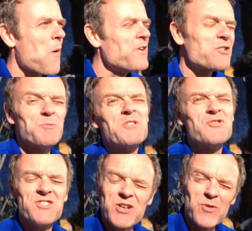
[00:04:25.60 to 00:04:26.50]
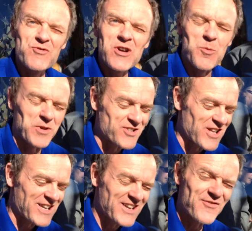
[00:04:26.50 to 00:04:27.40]
Yeah, so it'll be interesting to see what this record player's
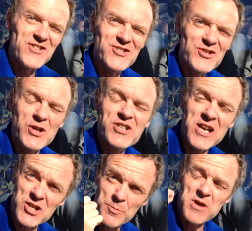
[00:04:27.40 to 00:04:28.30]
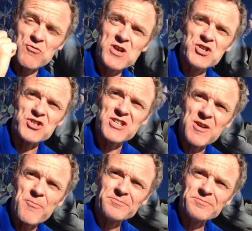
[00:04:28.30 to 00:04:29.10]
like. So you're saying it's up there at Regis, is it?